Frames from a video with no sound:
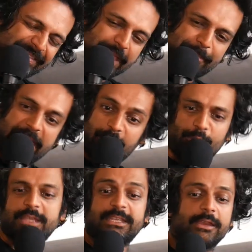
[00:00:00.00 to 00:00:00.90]
Like Bayard
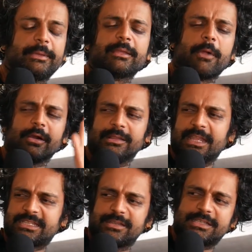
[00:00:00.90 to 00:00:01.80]
Rustin had to be like, Martin,
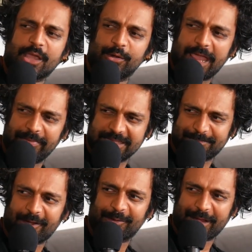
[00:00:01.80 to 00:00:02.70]
let's just tone down this
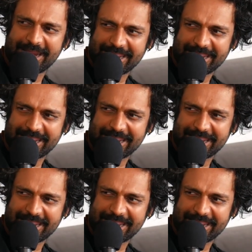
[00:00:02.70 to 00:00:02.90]
part right